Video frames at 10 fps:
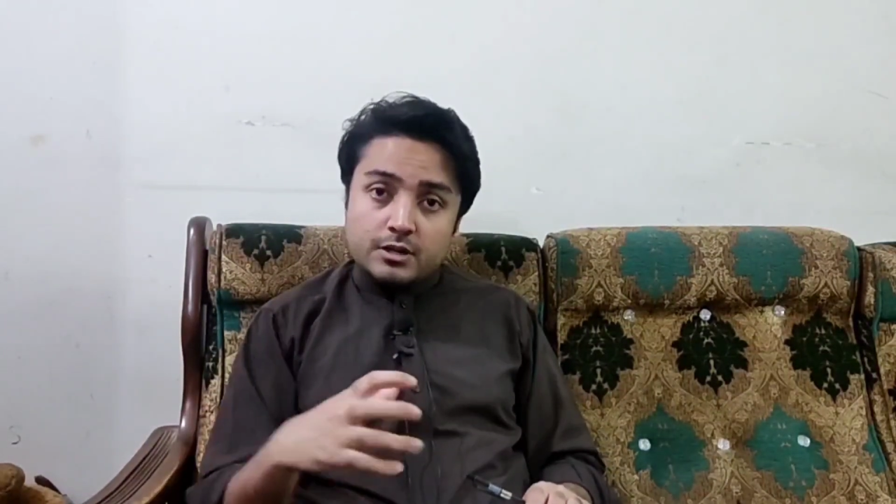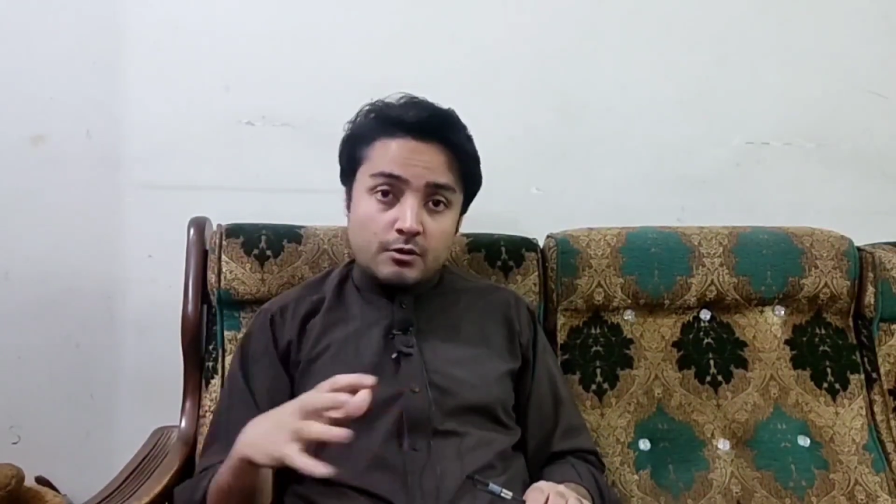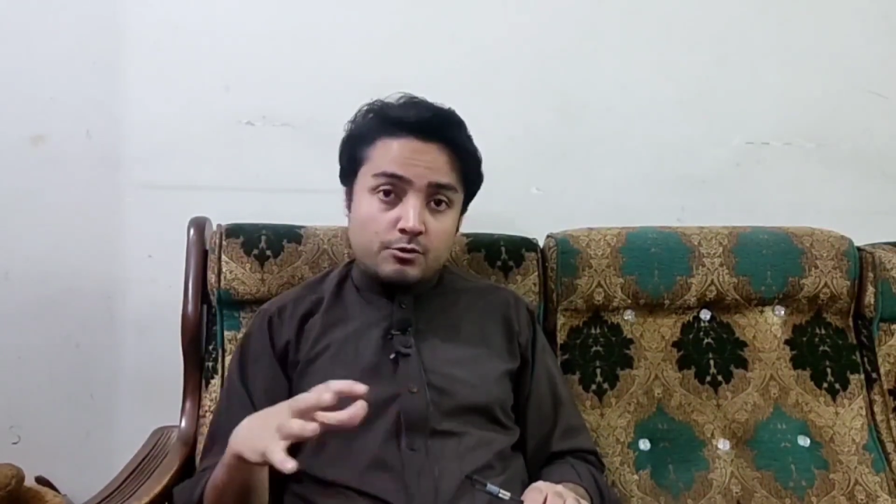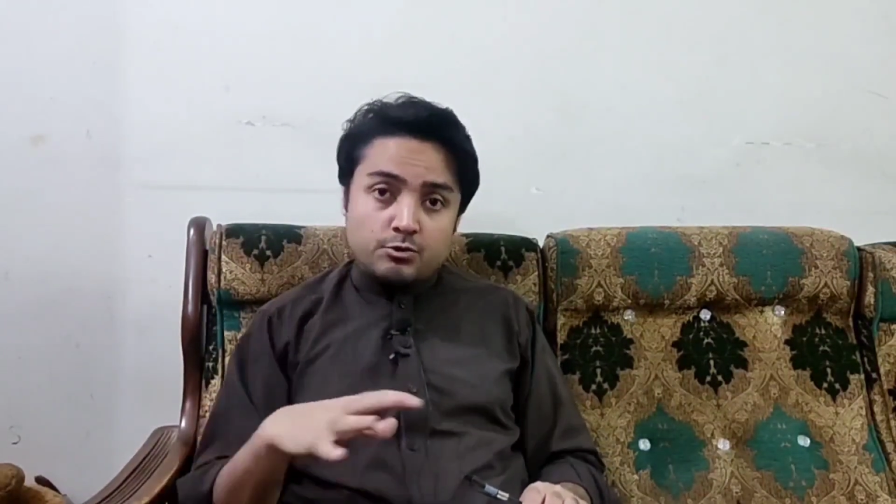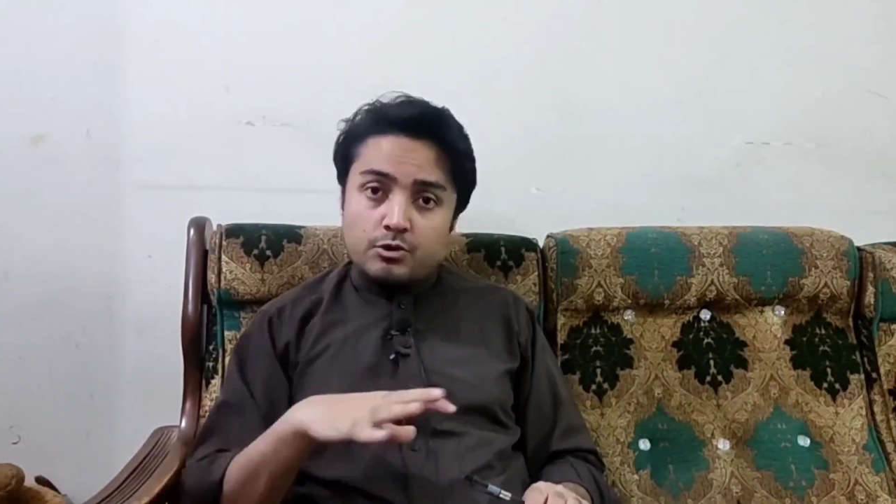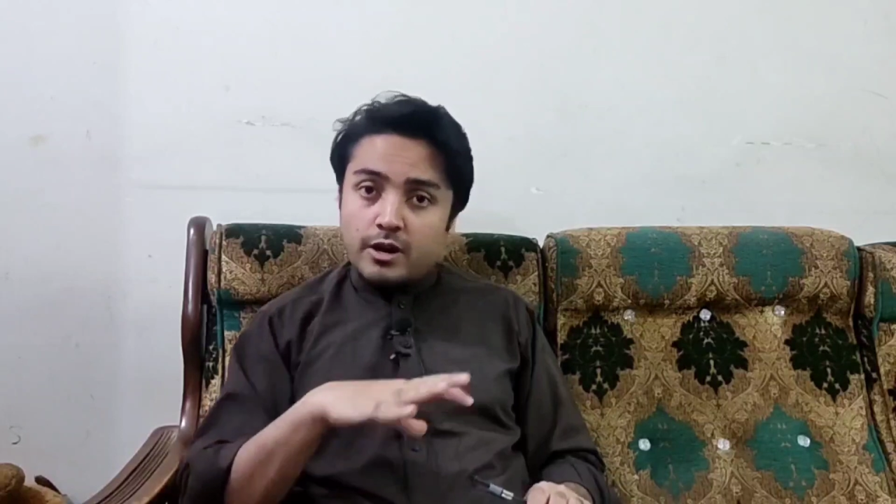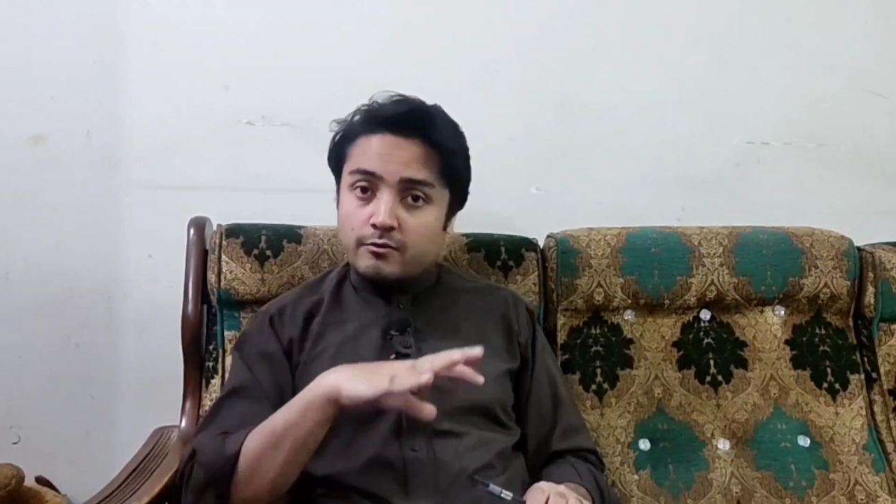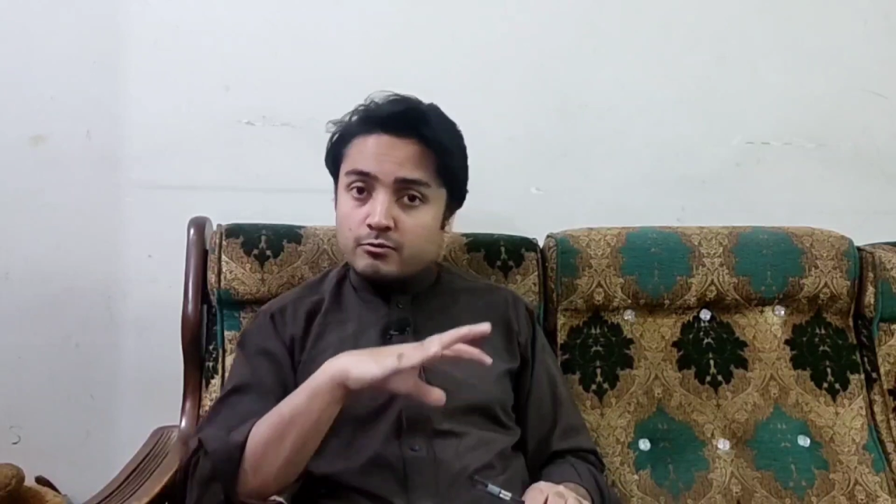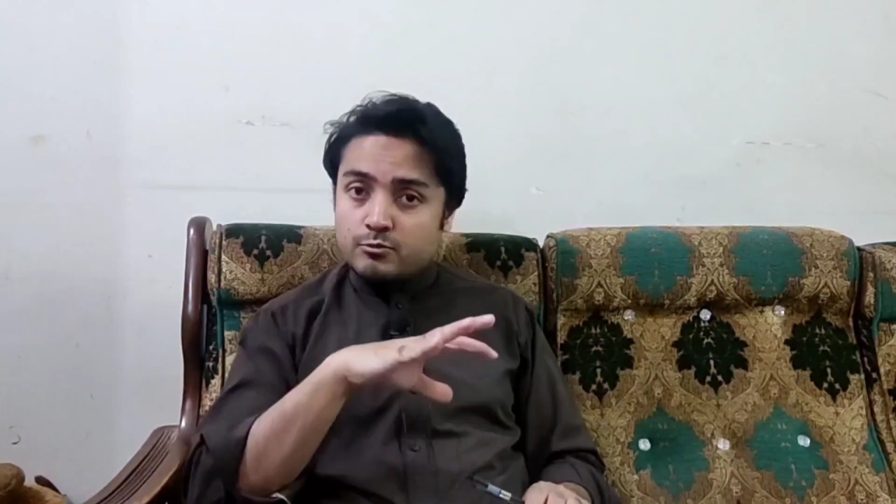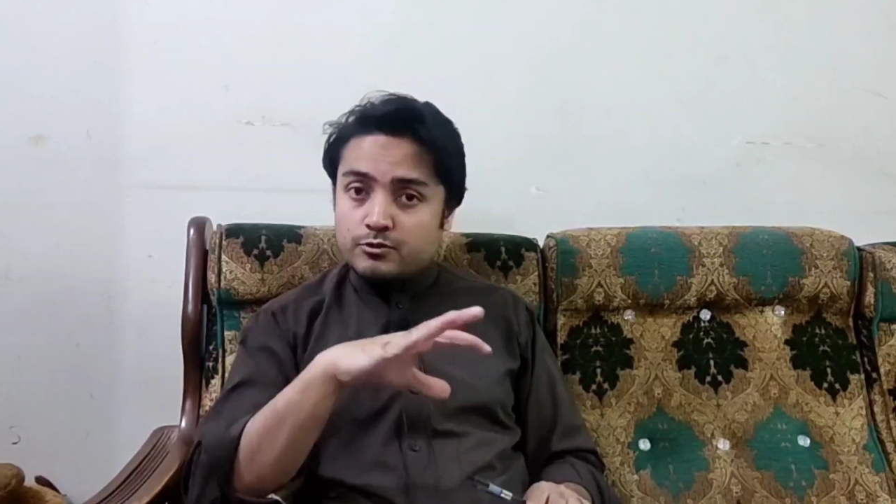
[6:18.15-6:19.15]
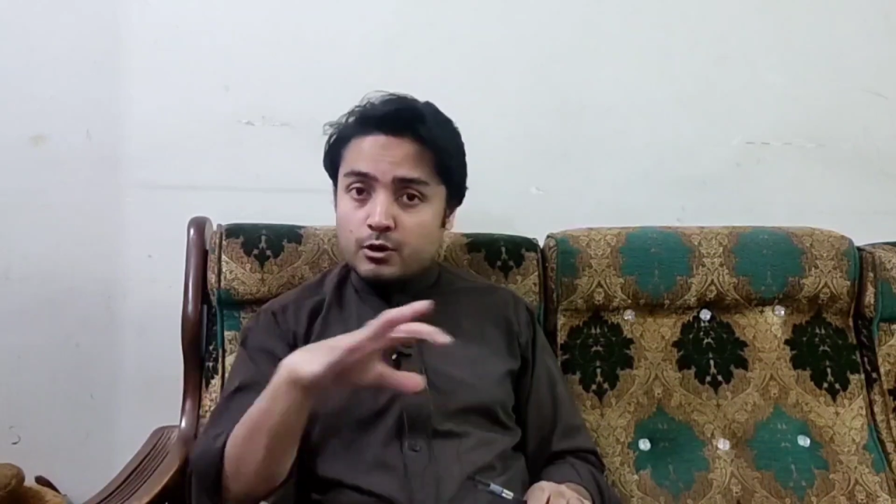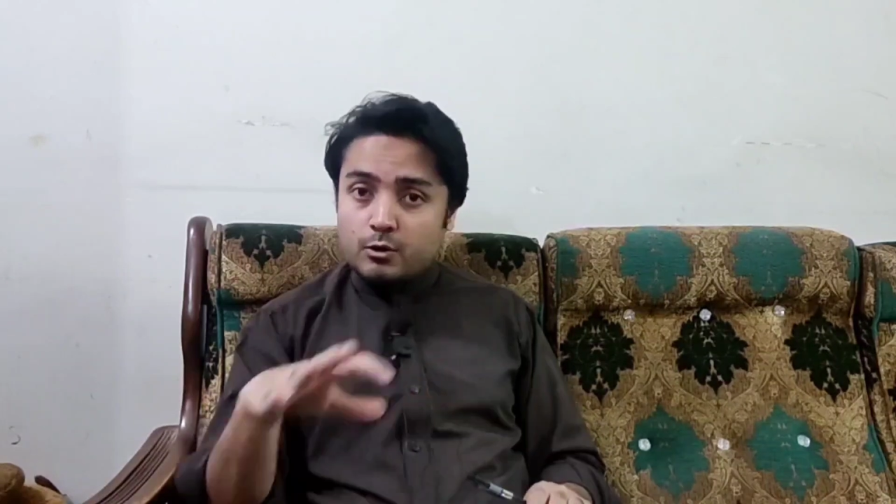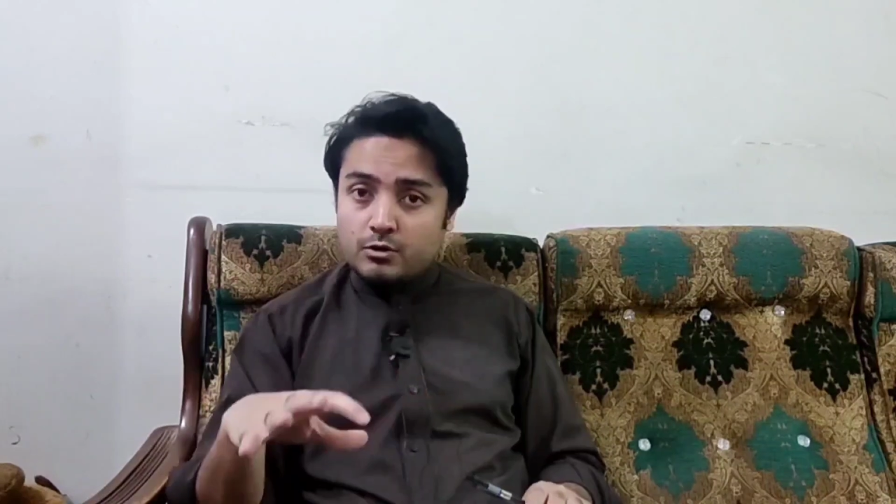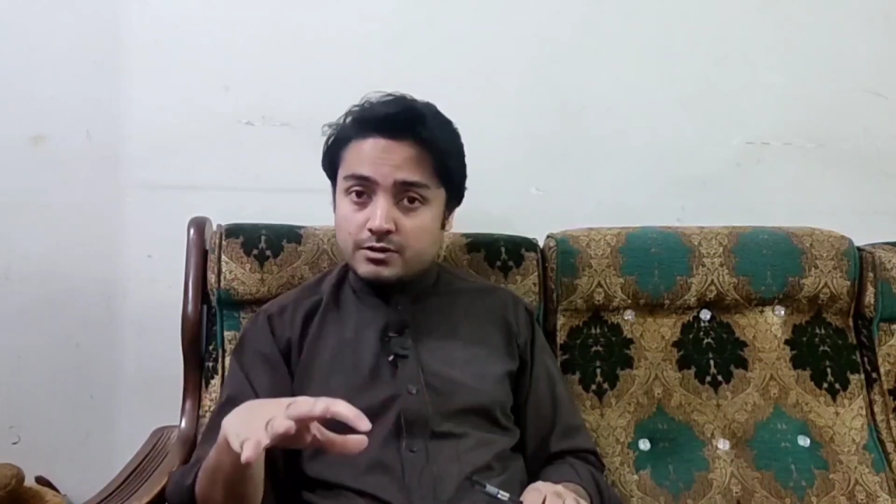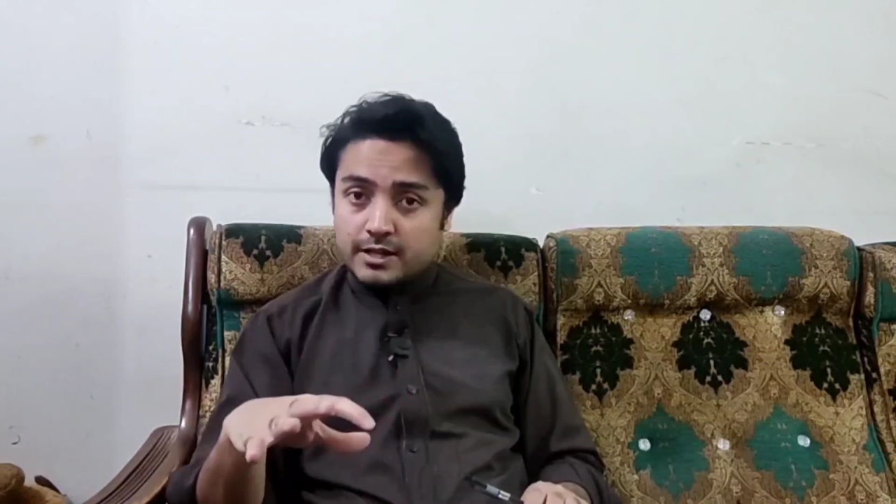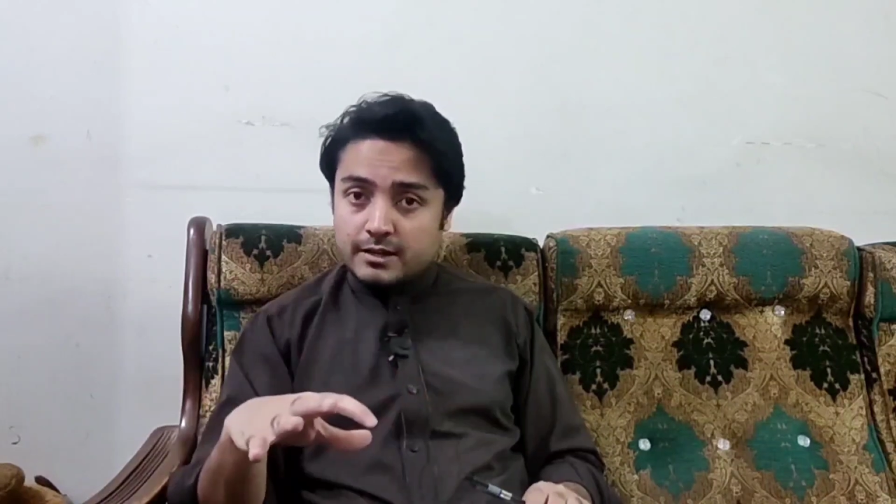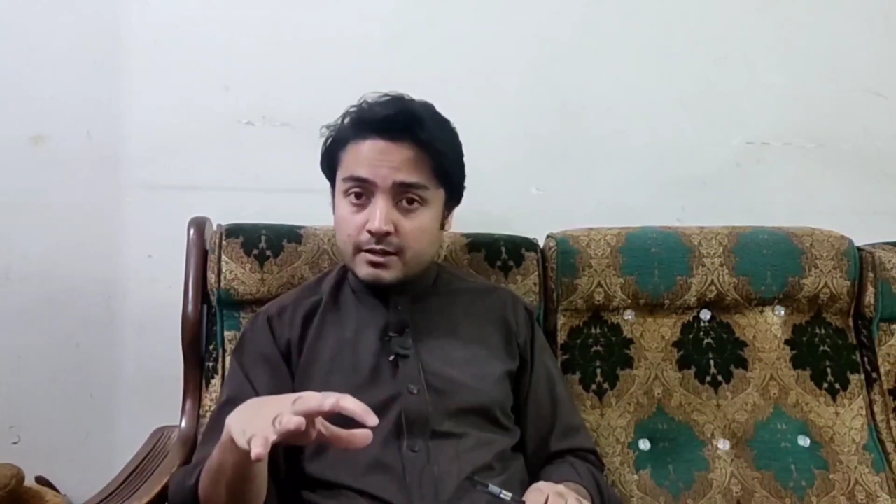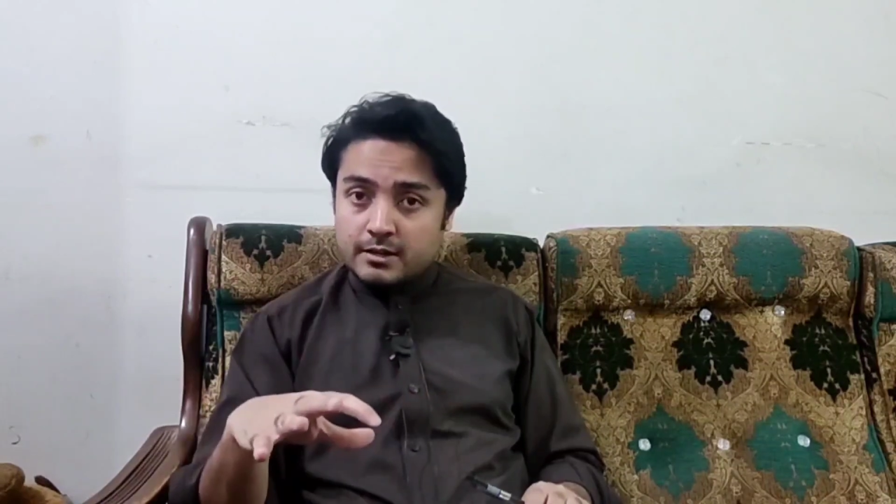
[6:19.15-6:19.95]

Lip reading: Now you do not have to move the whole set,